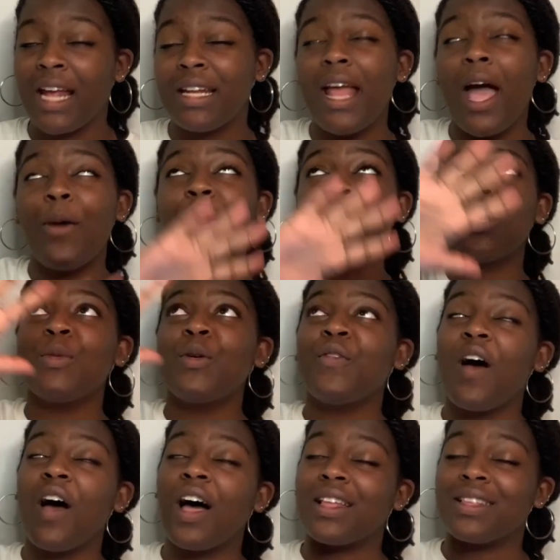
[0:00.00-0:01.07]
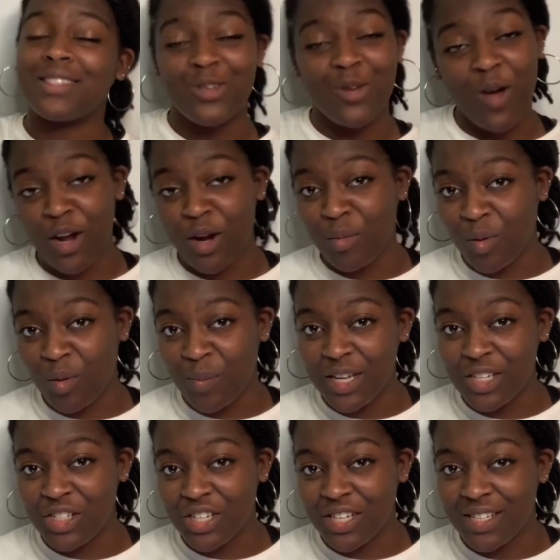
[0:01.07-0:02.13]
Now we're going to move on to honorable
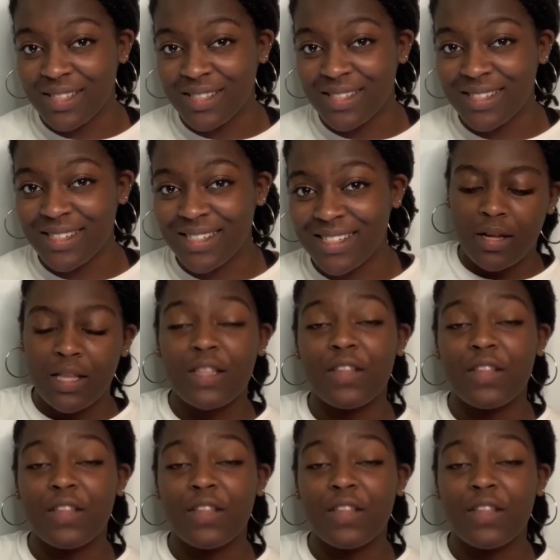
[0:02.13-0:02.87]
mentions.